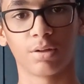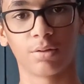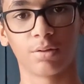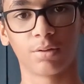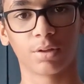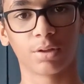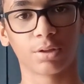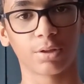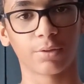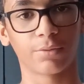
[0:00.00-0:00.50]
We
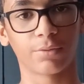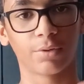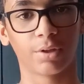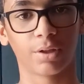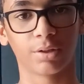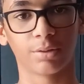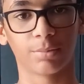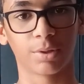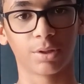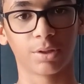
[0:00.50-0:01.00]
can shuffle
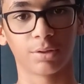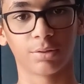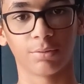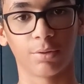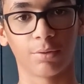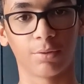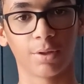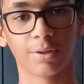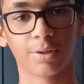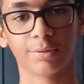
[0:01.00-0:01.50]
as much as we
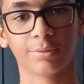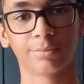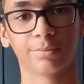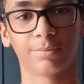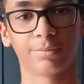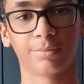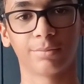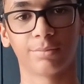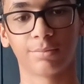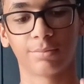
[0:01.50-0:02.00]
want
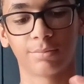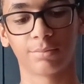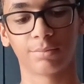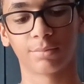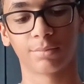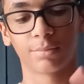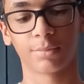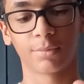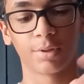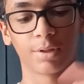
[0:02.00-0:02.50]

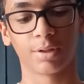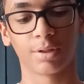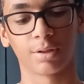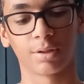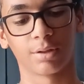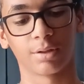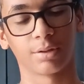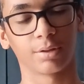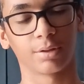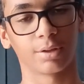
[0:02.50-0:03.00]

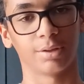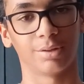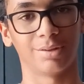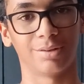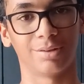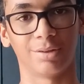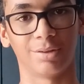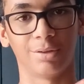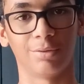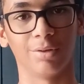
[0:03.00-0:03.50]
because
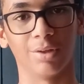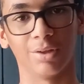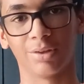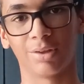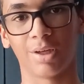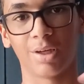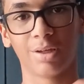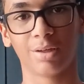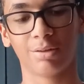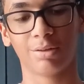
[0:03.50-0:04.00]
it's the
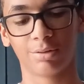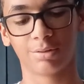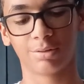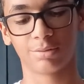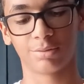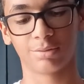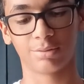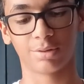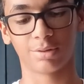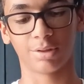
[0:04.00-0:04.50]
USA.
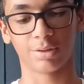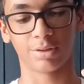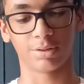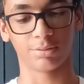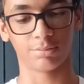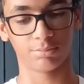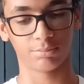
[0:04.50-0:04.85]
Yep.